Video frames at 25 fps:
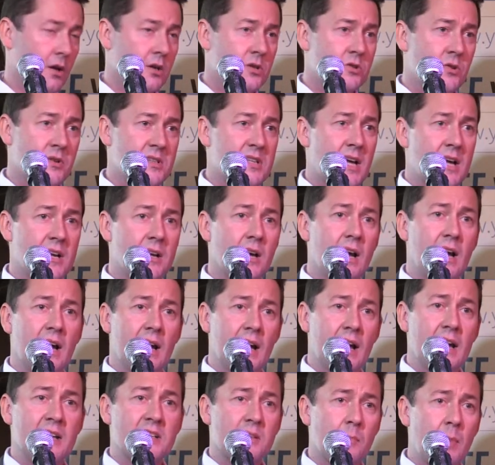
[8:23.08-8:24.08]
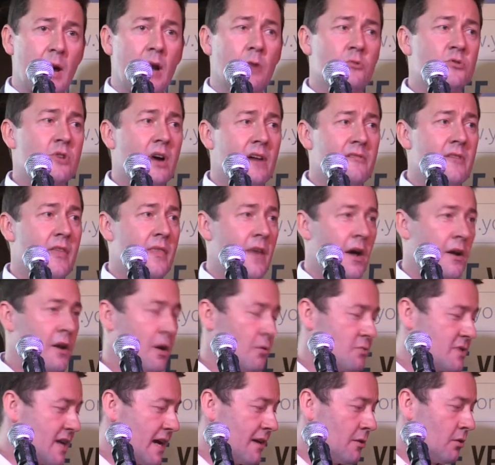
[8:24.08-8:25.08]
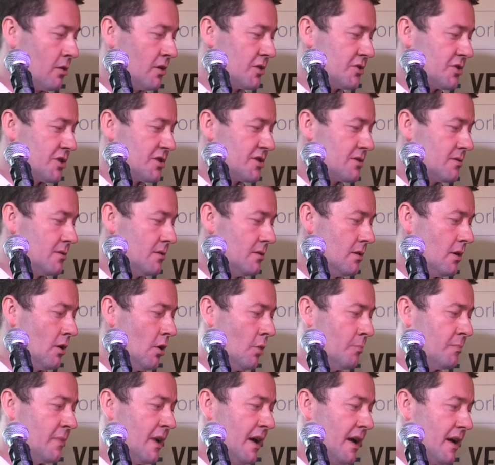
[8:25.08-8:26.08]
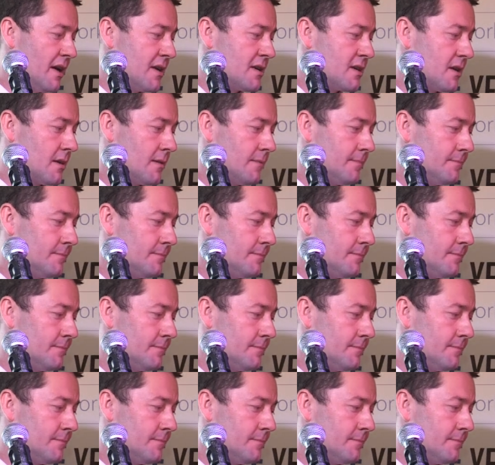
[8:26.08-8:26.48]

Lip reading: So it's about driving that new technology update.